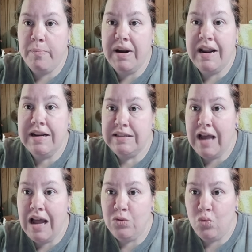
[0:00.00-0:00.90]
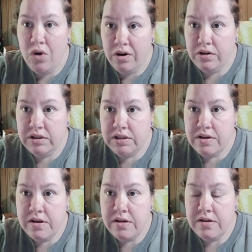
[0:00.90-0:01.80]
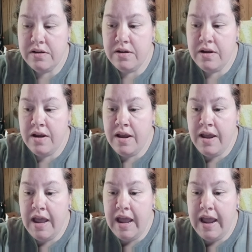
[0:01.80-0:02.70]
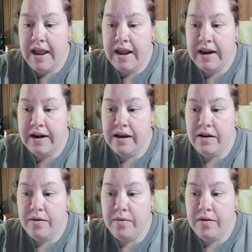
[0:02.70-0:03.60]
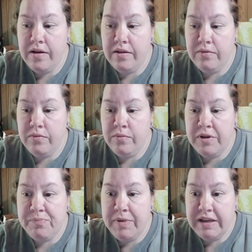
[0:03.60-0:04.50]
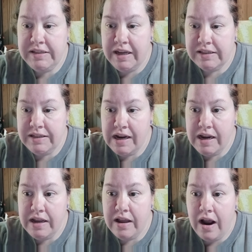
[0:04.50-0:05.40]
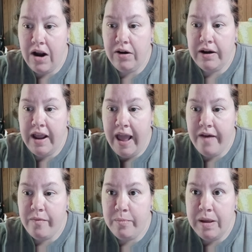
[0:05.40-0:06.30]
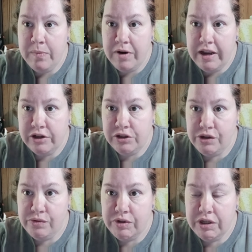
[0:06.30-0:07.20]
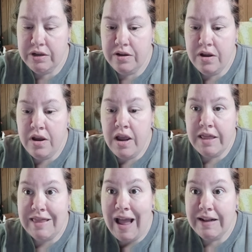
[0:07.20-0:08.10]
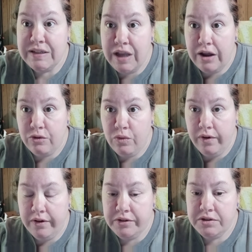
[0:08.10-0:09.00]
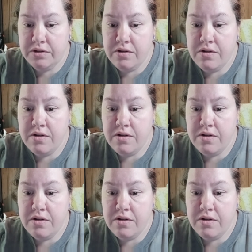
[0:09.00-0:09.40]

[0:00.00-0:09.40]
But it has gotten worse. And with PTSD, I already have memory issues. That's gotten worse.